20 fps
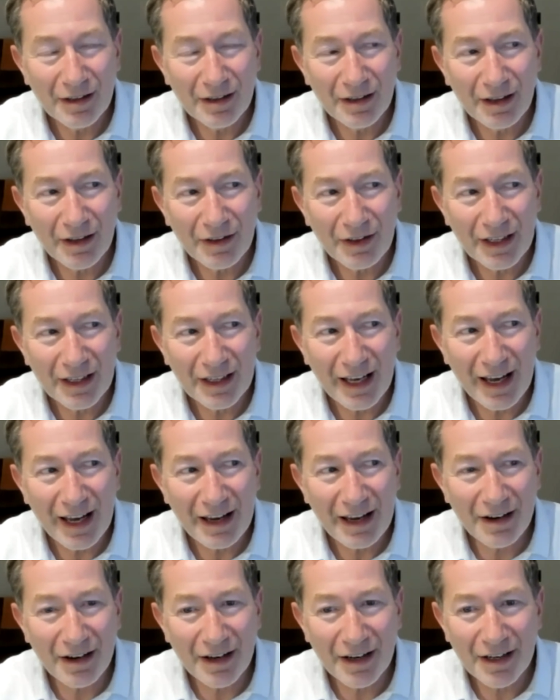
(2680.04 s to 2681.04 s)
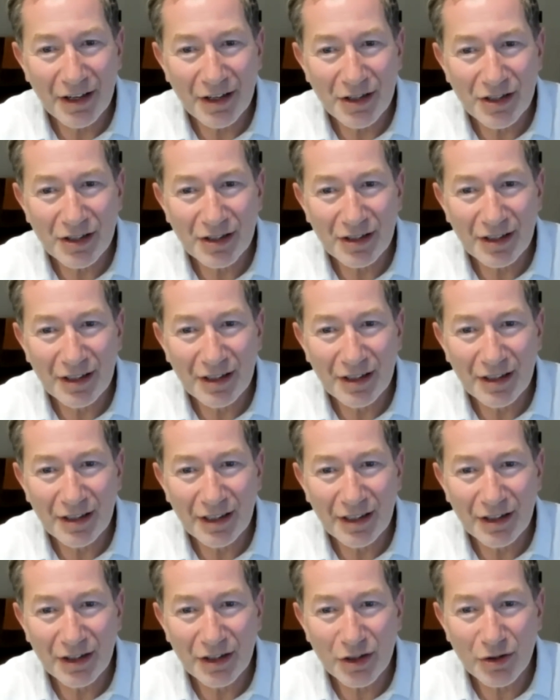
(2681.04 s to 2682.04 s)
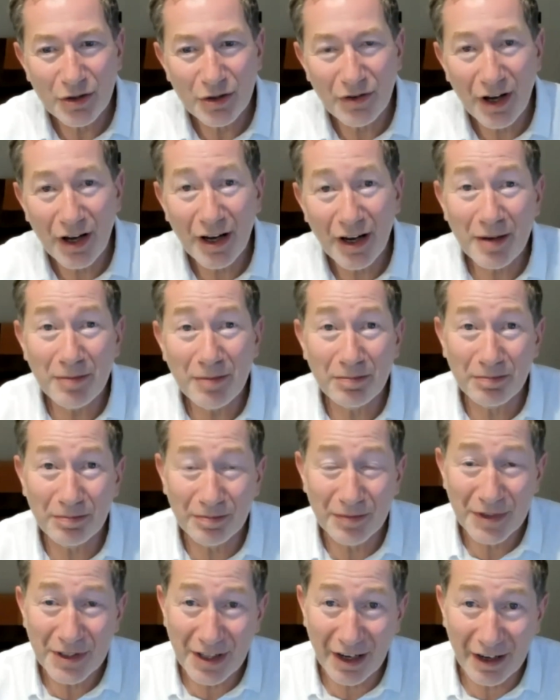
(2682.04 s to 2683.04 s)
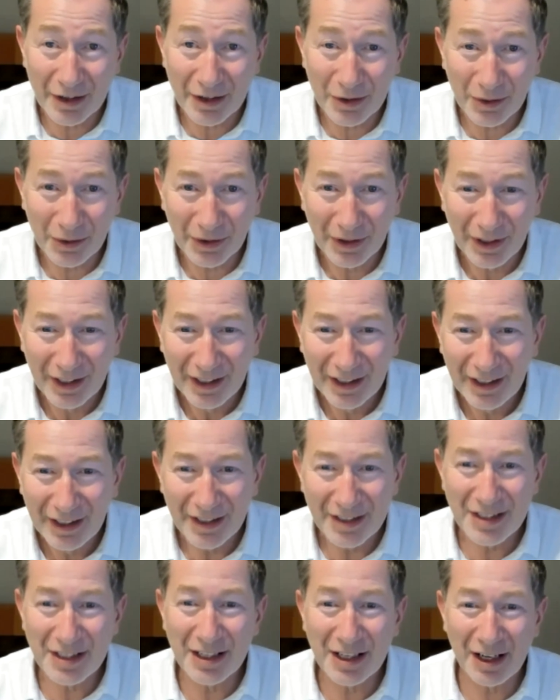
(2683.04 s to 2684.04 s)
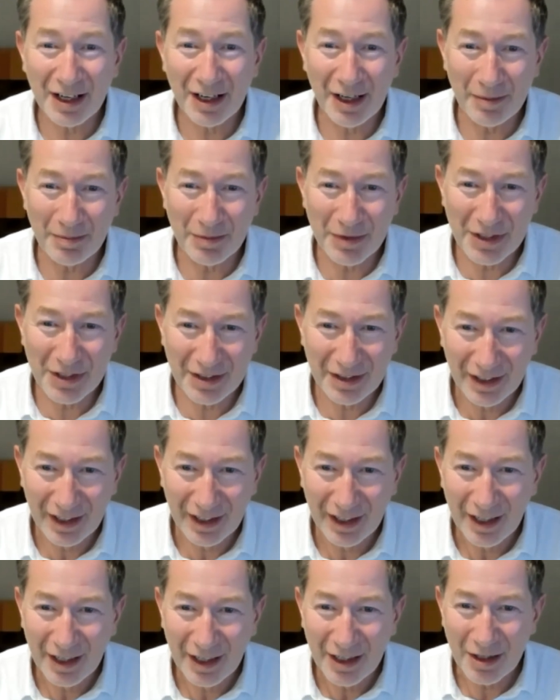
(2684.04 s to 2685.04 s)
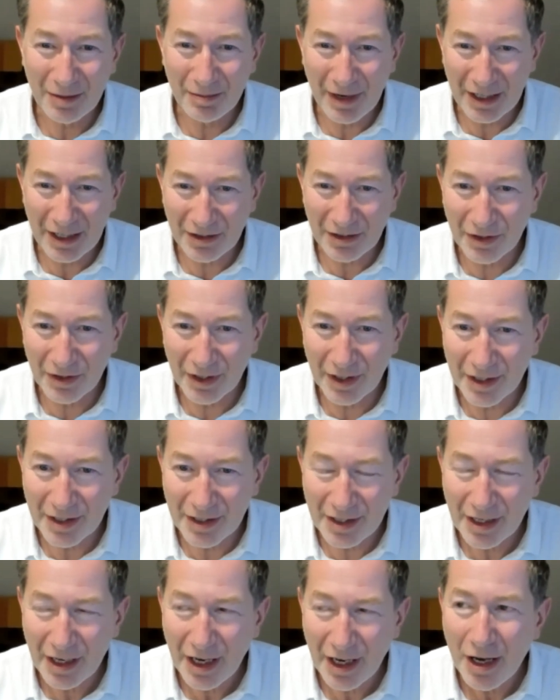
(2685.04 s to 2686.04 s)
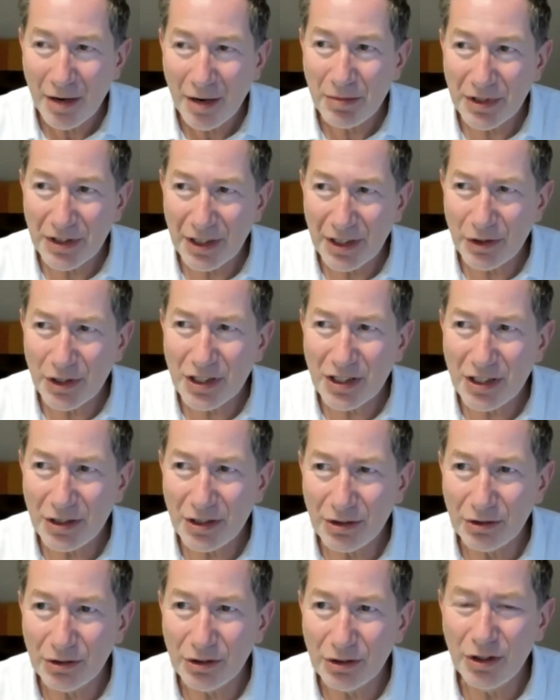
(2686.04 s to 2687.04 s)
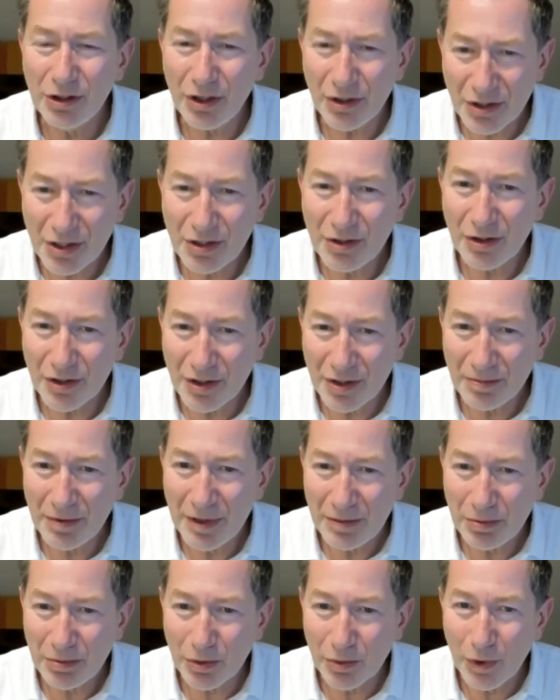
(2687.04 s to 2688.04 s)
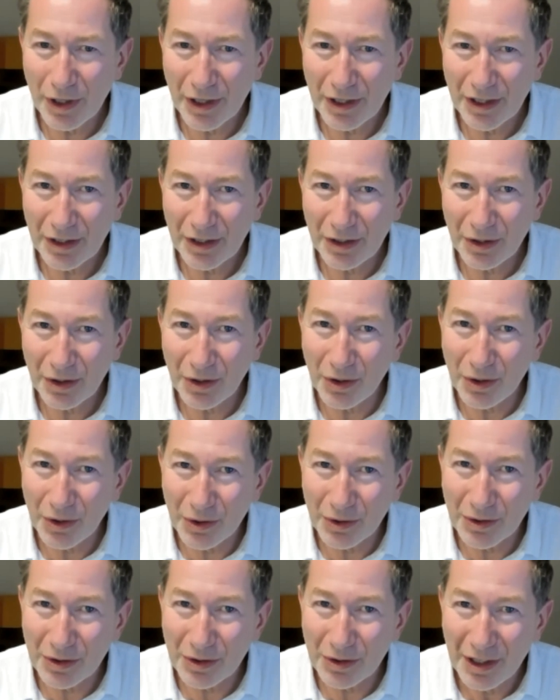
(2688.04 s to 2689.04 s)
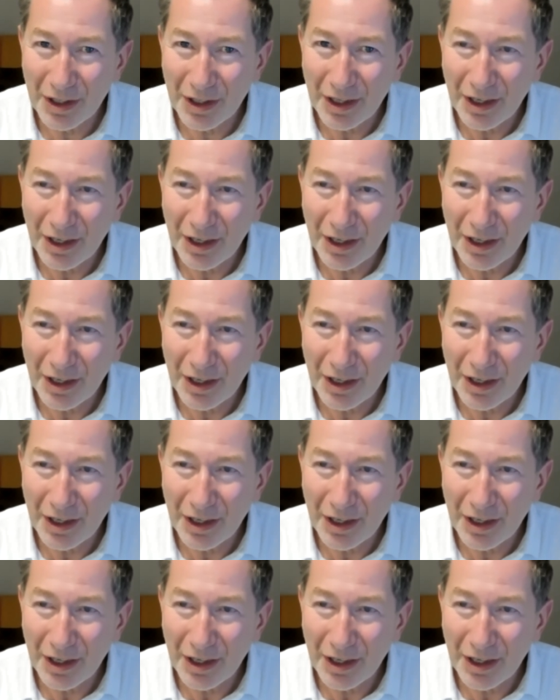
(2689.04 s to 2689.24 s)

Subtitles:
I think AI has, in the sort of hype cycle, has eclipsed the metaverse, but there are still lots and lots of people working on